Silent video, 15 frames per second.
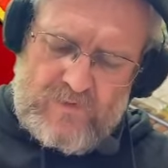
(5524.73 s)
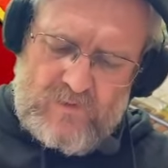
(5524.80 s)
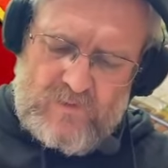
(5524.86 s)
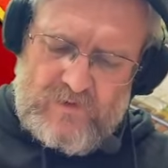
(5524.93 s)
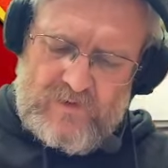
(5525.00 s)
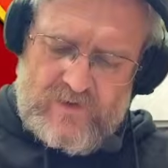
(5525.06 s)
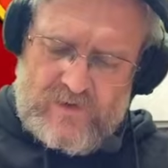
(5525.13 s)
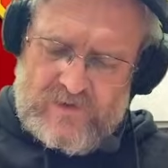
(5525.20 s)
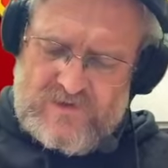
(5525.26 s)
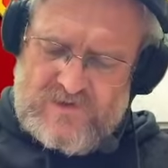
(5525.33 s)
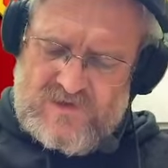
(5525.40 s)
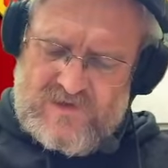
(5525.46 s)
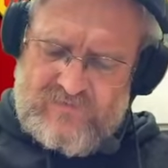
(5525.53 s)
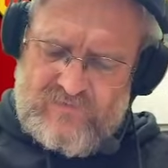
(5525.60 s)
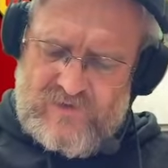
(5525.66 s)
We are
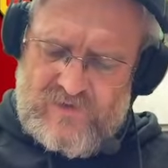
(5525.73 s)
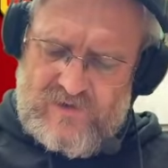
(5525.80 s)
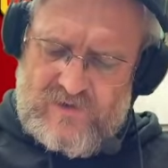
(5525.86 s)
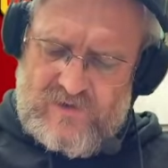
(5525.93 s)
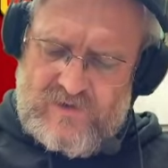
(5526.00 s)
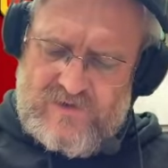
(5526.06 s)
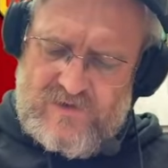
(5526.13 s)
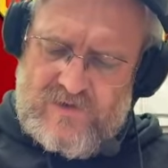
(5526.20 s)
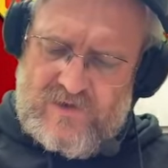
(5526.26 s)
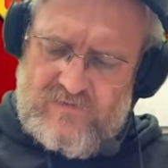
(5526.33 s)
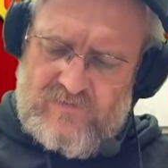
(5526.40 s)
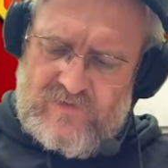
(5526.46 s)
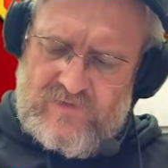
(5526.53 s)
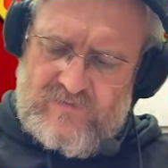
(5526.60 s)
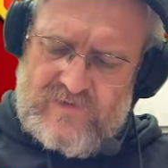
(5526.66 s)
definitely going to get
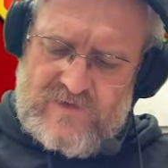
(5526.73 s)
rid of